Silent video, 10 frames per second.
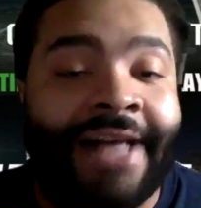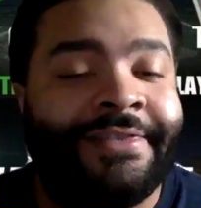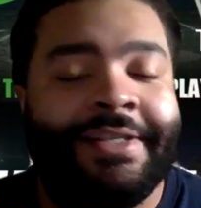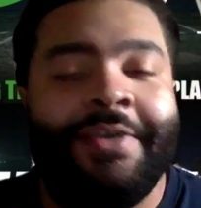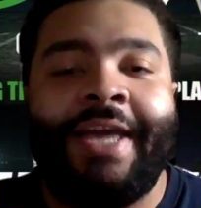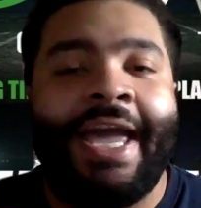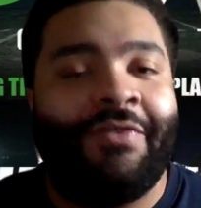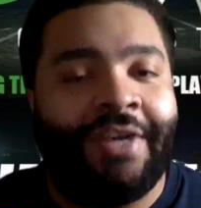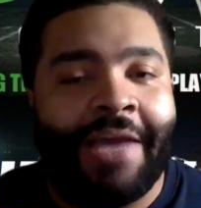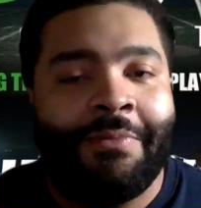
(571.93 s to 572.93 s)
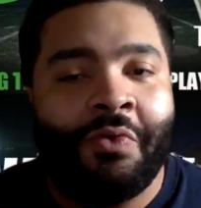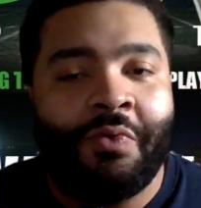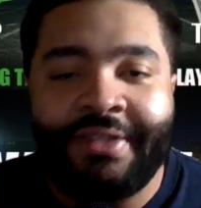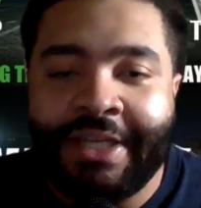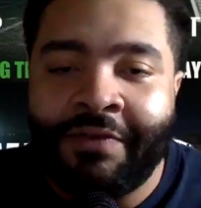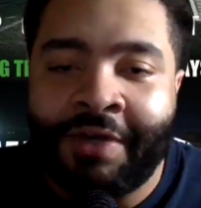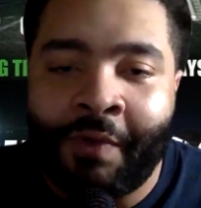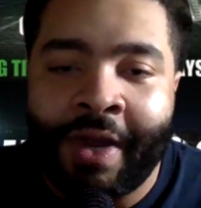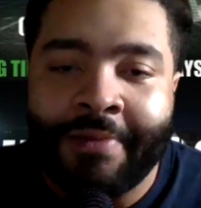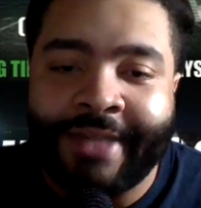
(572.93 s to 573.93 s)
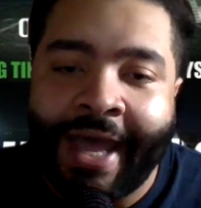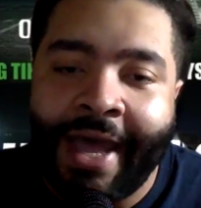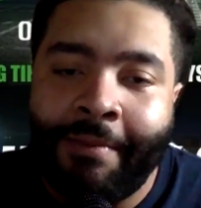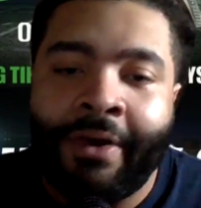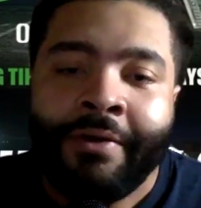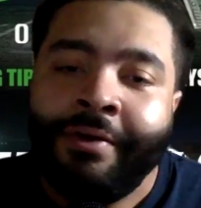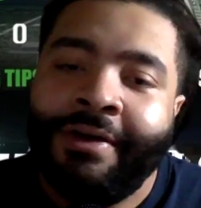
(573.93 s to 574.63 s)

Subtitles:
still can't even name you a receiver the Rams had, bro.